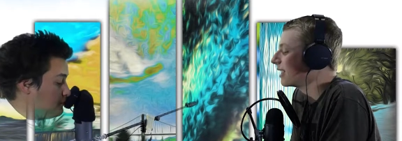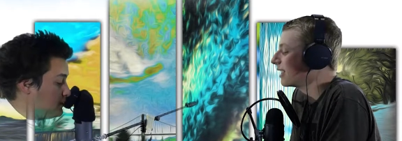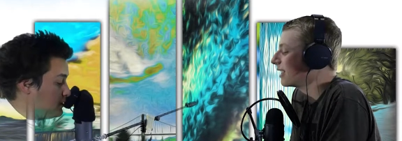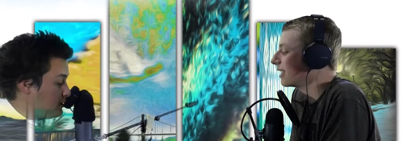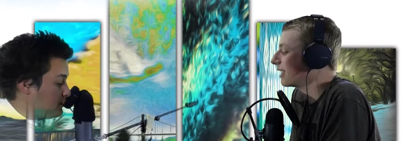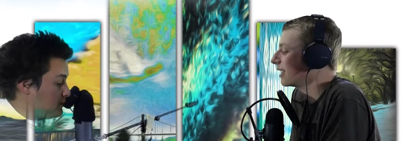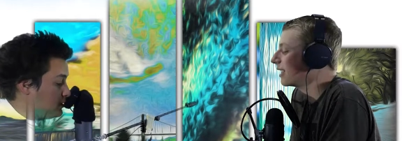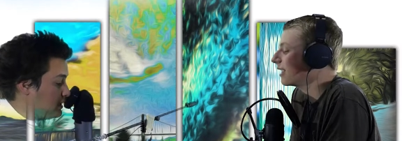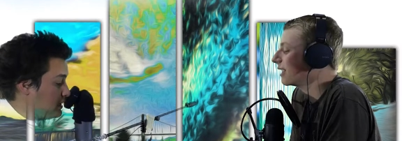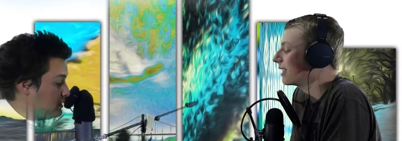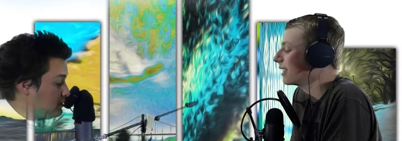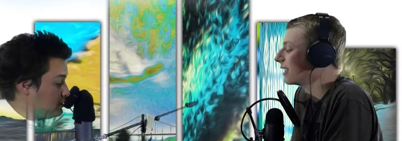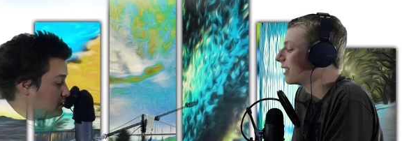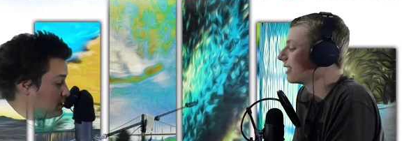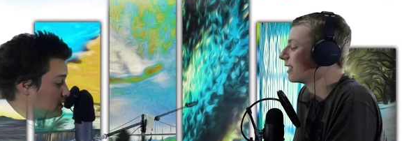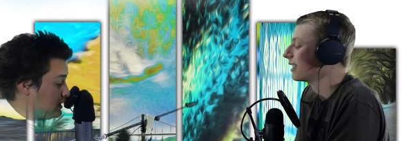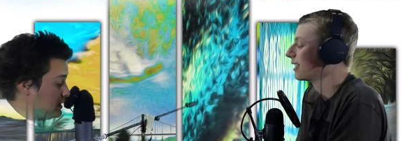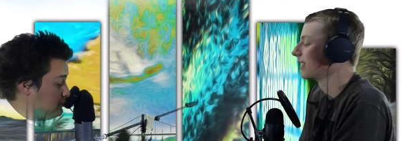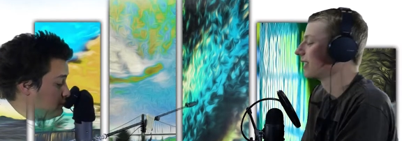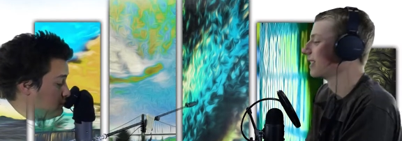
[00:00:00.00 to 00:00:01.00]
Speaker 1: I can't
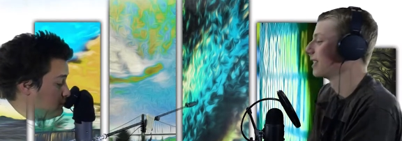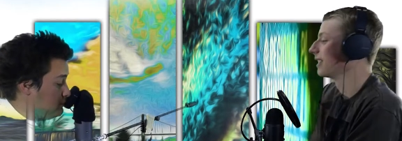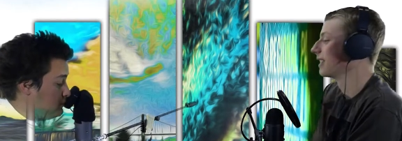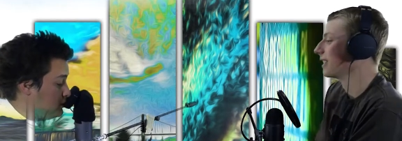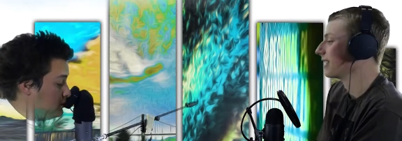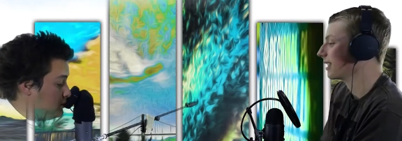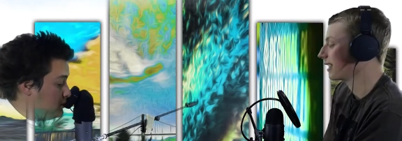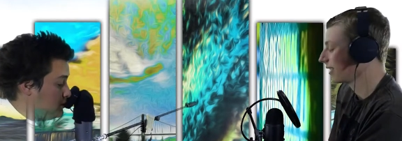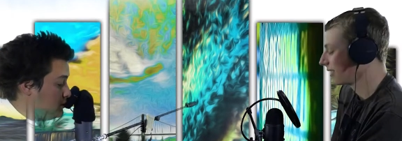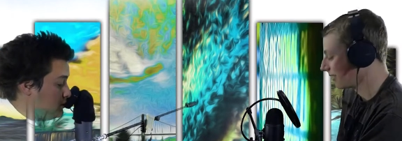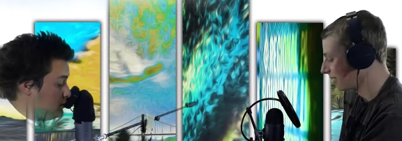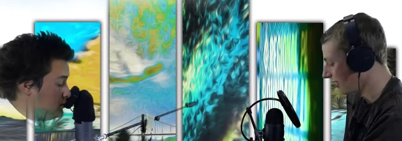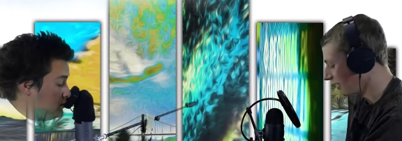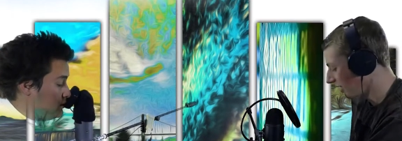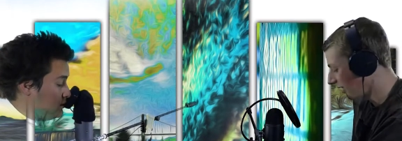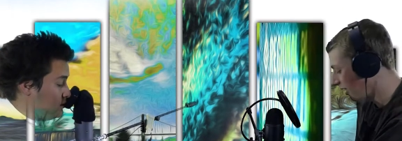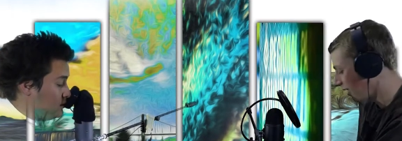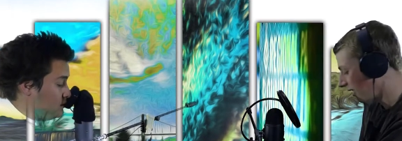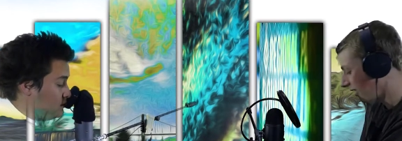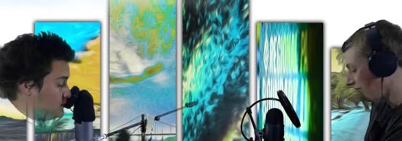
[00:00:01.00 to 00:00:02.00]
type.
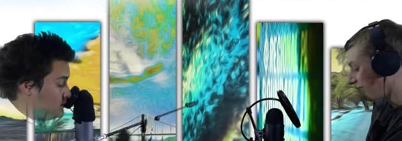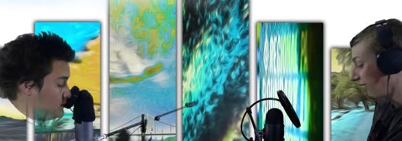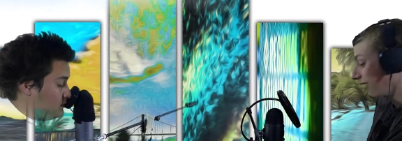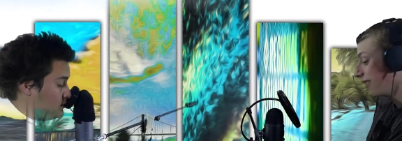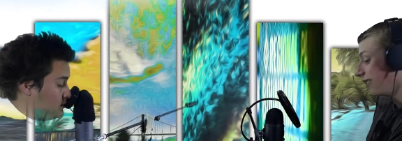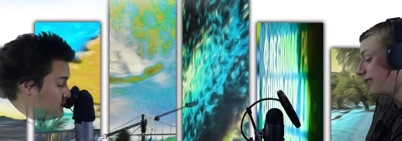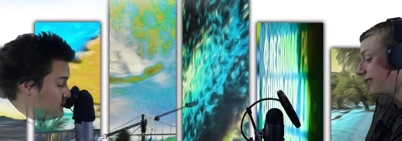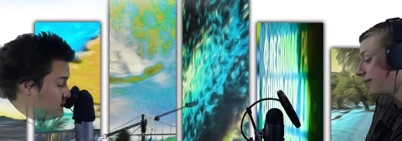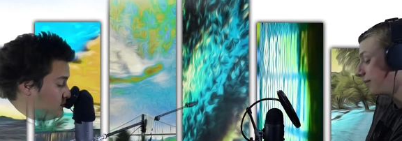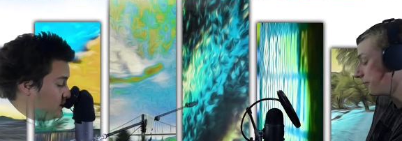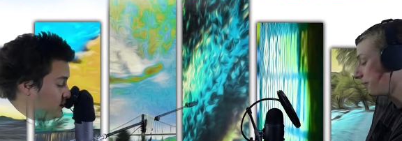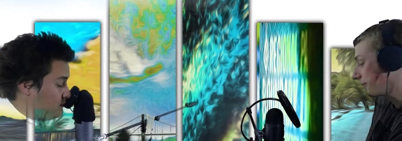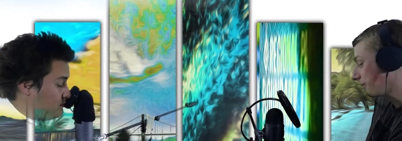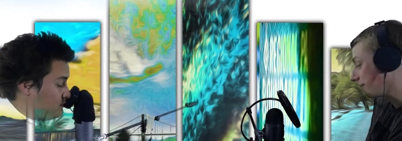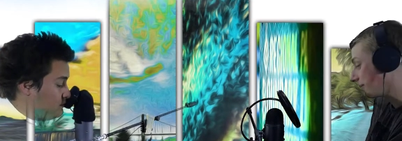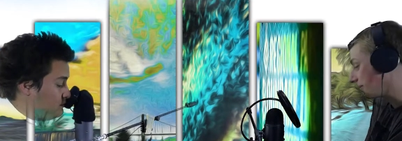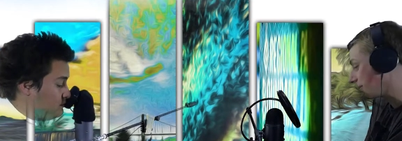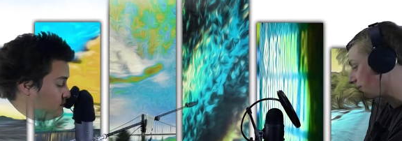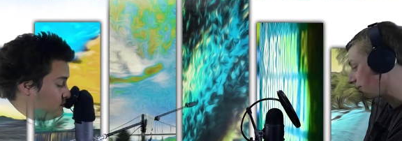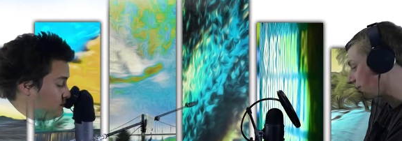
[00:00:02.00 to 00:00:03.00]

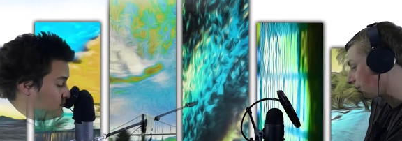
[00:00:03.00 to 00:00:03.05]
Favorite.